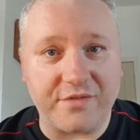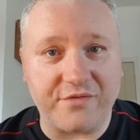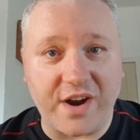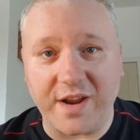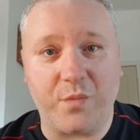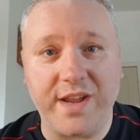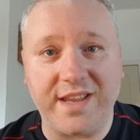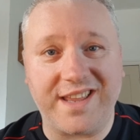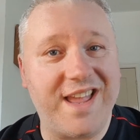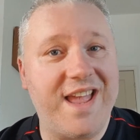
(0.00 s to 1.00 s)
right
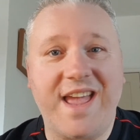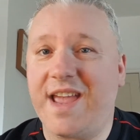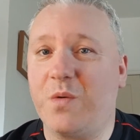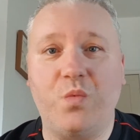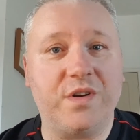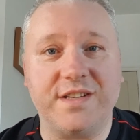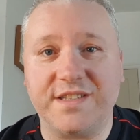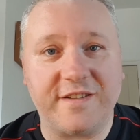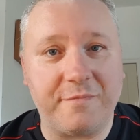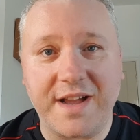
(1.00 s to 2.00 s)
wing, it
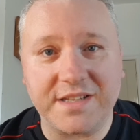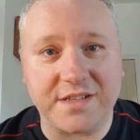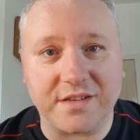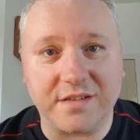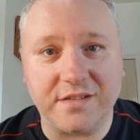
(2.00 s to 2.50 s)
wouldn't have mattered.